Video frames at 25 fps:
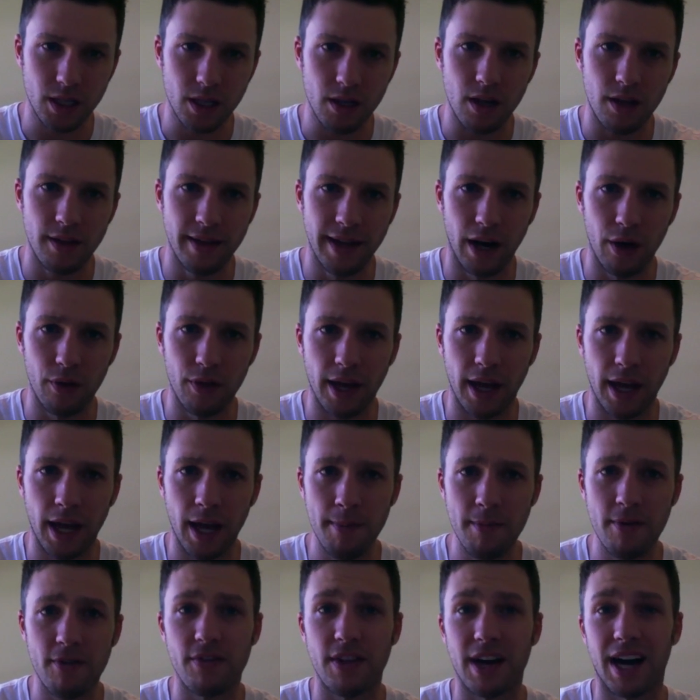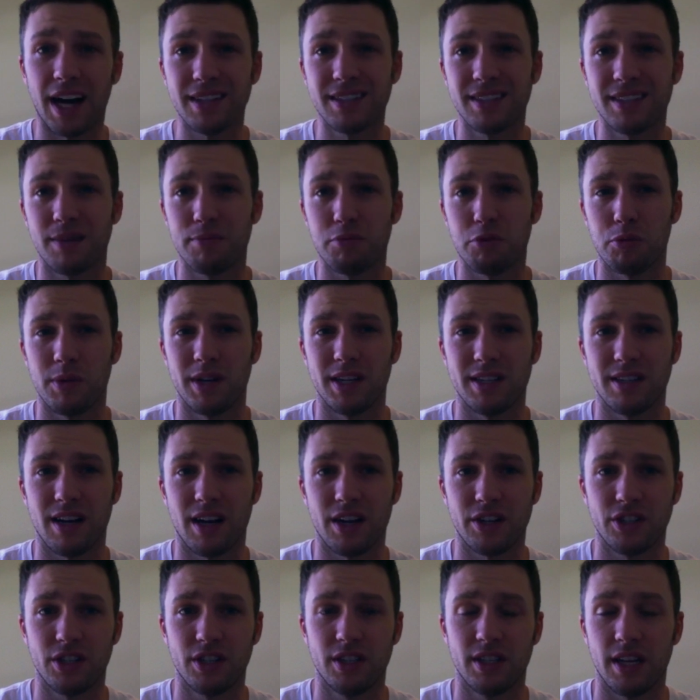Now, the aim of that supplement is
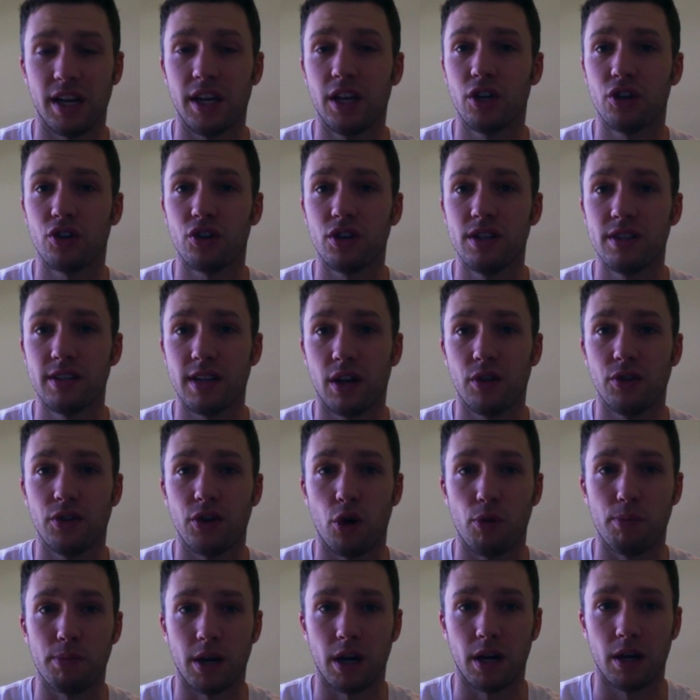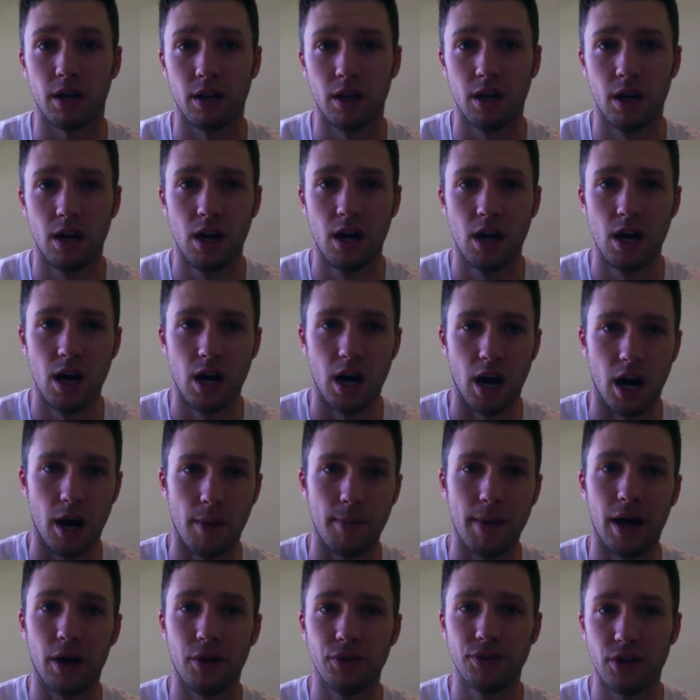actually to increase L-dopa.
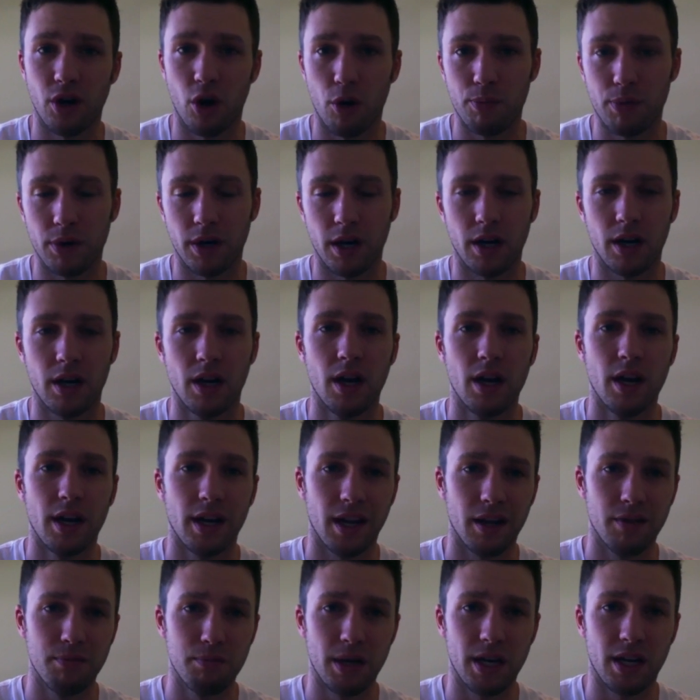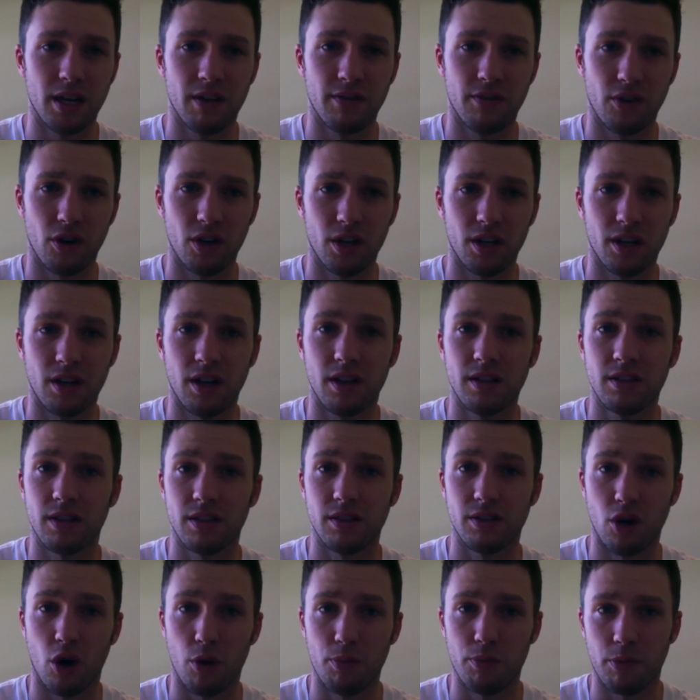L-dopa can be converted into
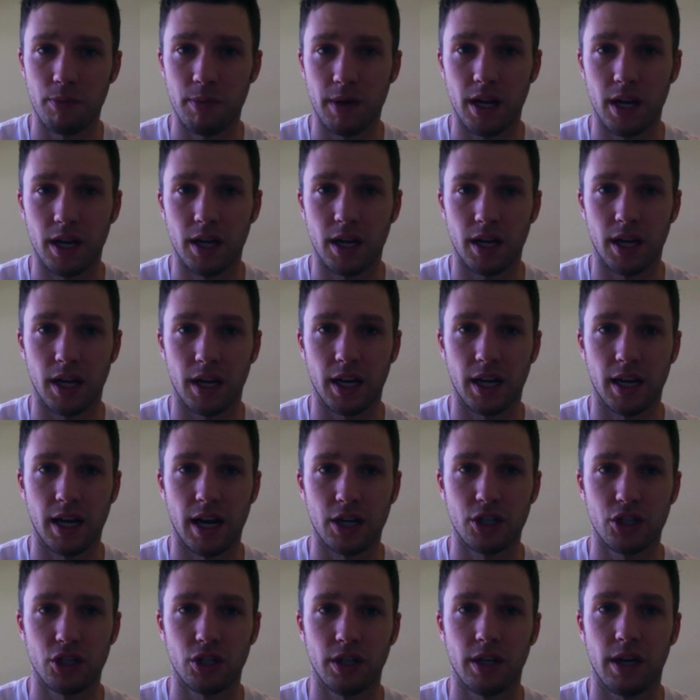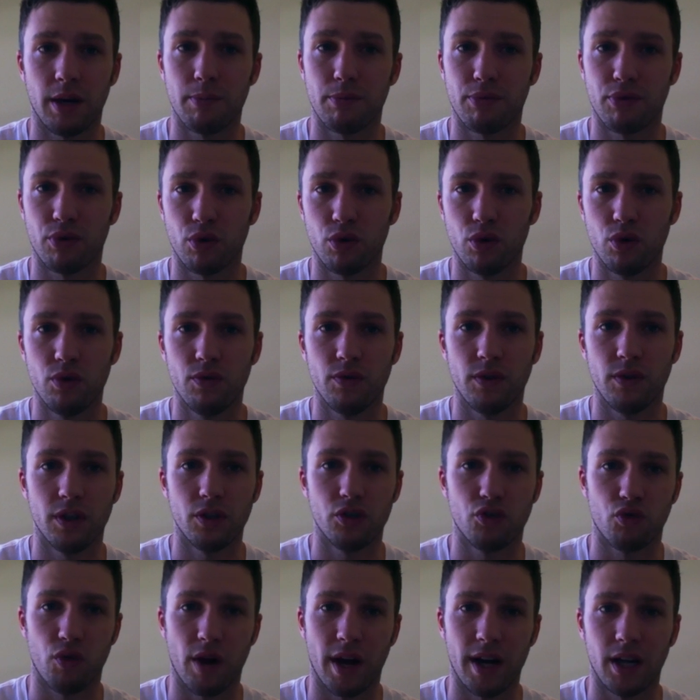dopamine, and it can actually improve
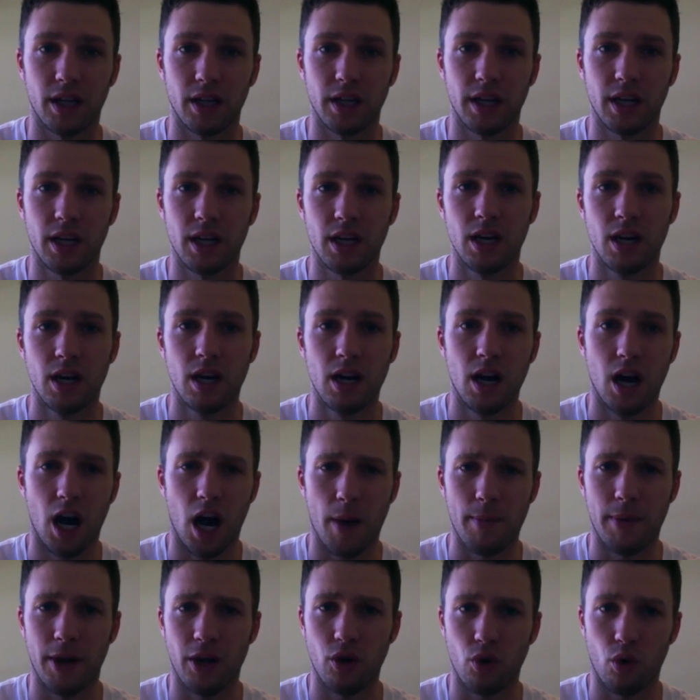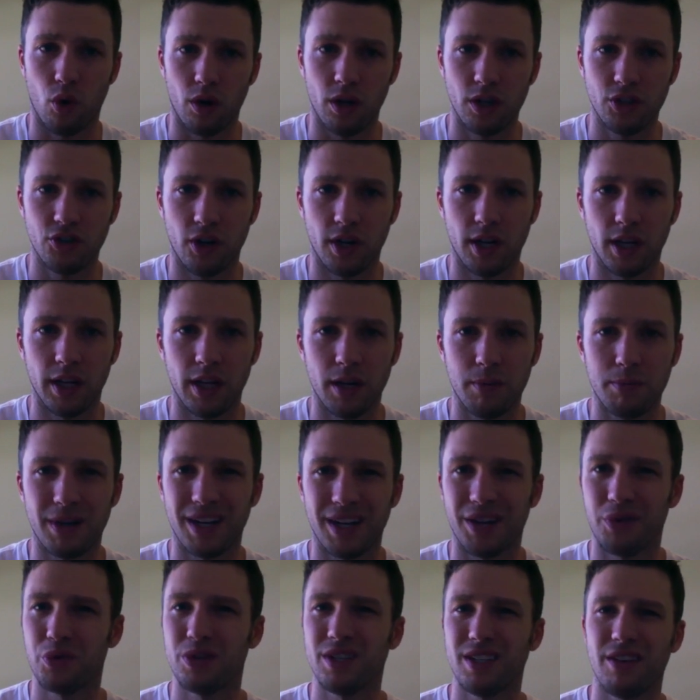adrenaline and noradrenaline, but
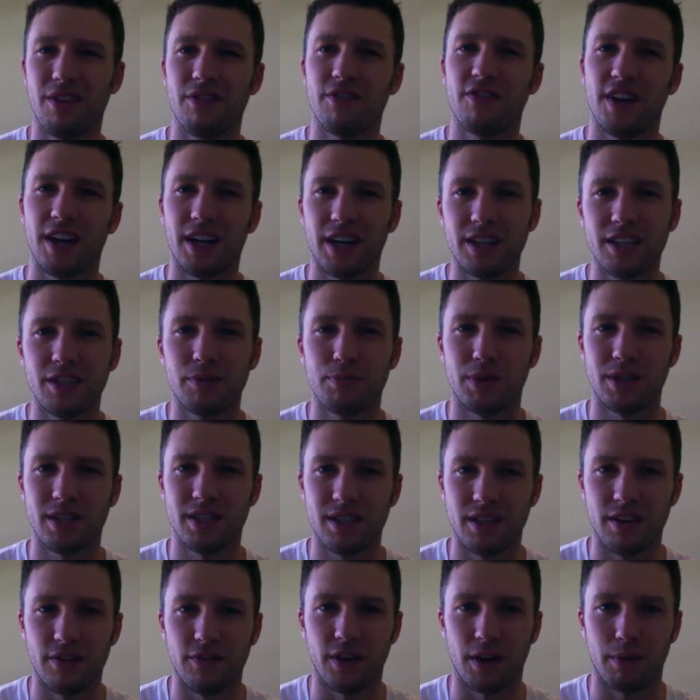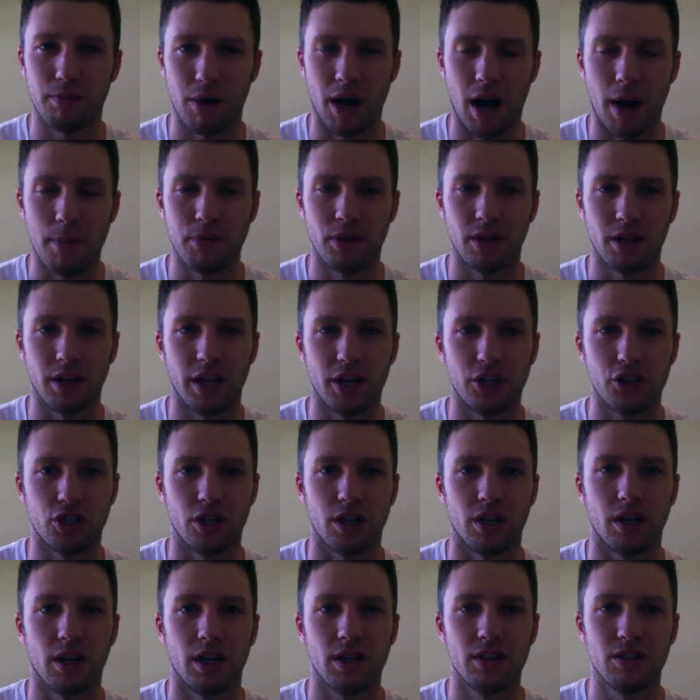it was in a very specific
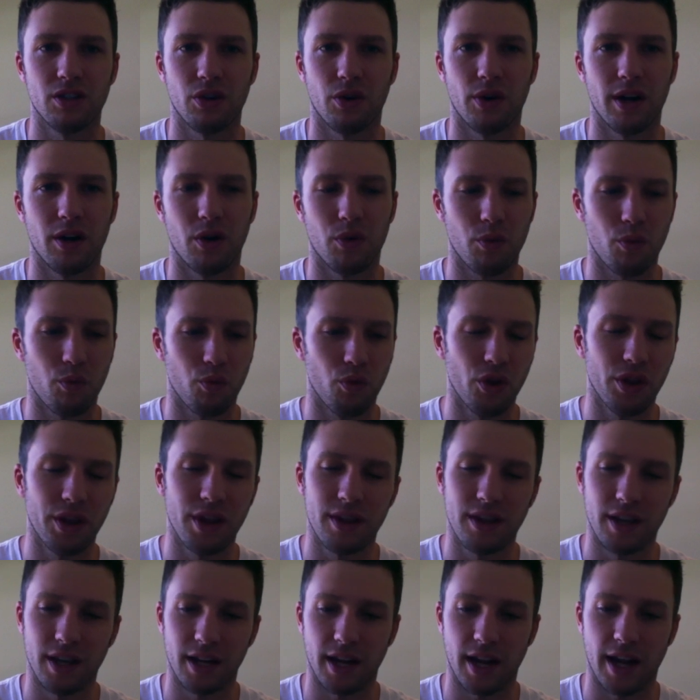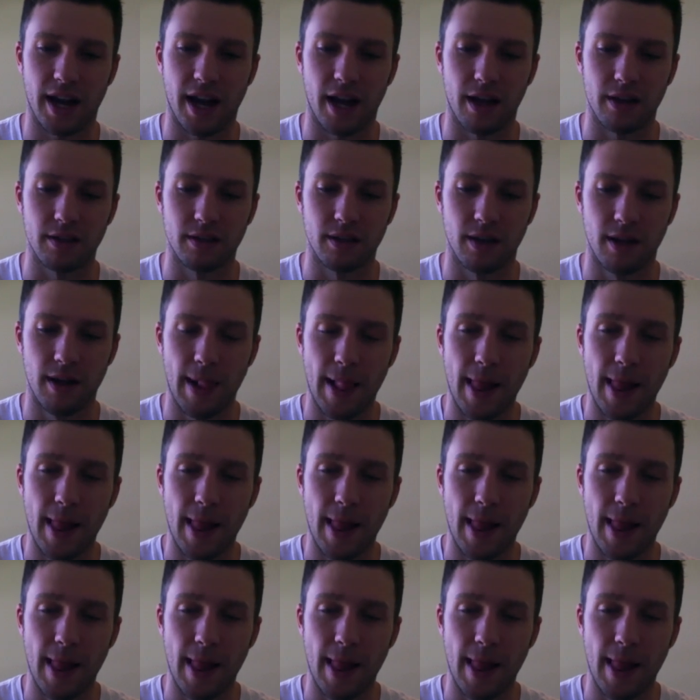population. And so I don't really think it has